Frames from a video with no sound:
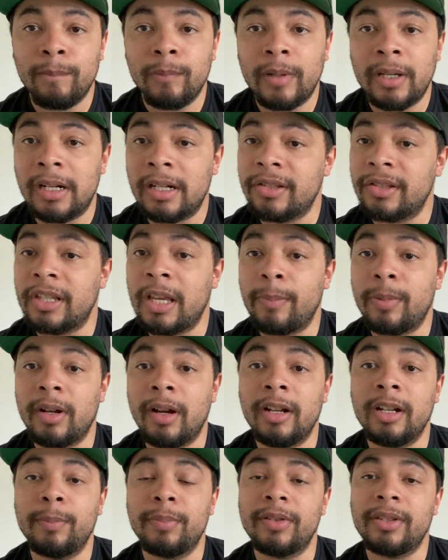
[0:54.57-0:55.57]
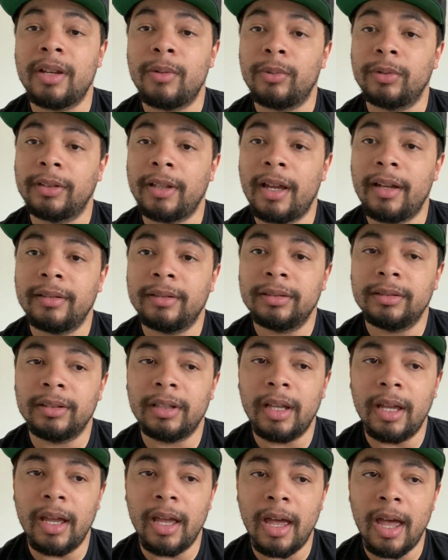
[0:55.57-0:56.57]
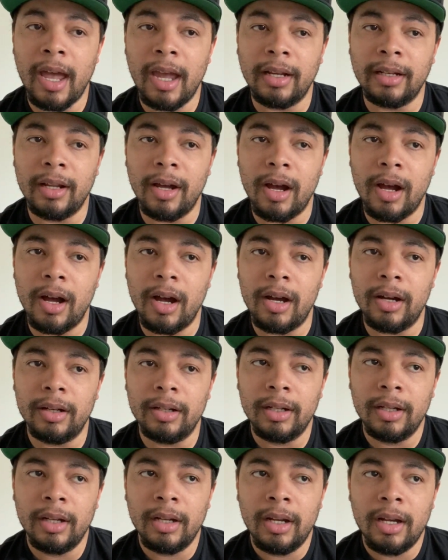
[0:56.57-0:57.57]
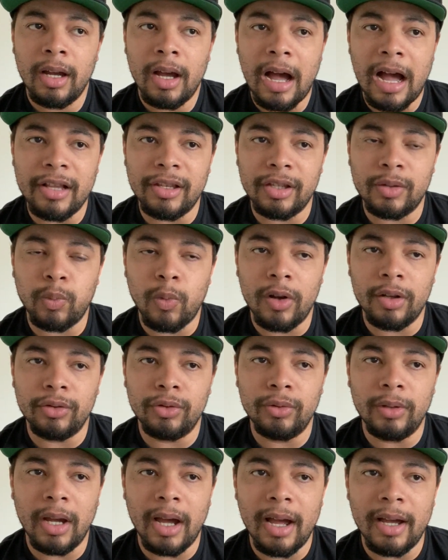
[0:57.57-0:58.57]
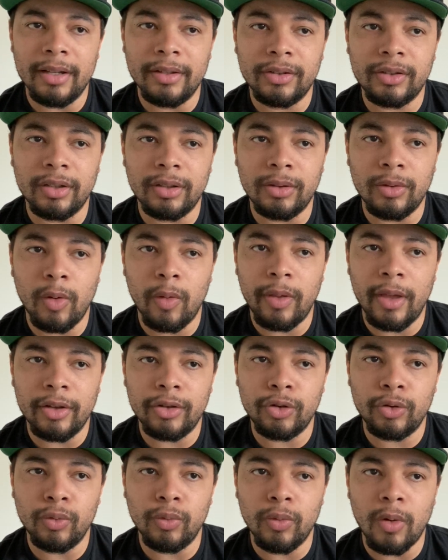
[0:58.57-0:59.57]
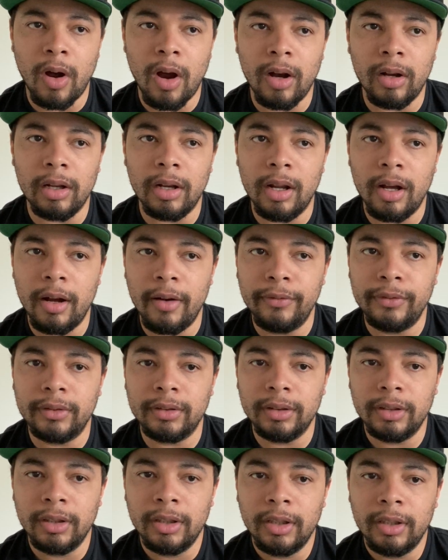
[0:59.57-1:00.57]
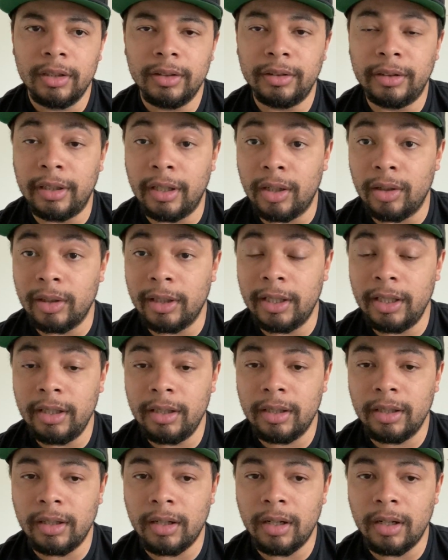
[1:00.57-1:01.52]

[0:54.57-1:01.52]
And I'll just keep it 100% with that. And I just want you guys to know that you are loved dearly.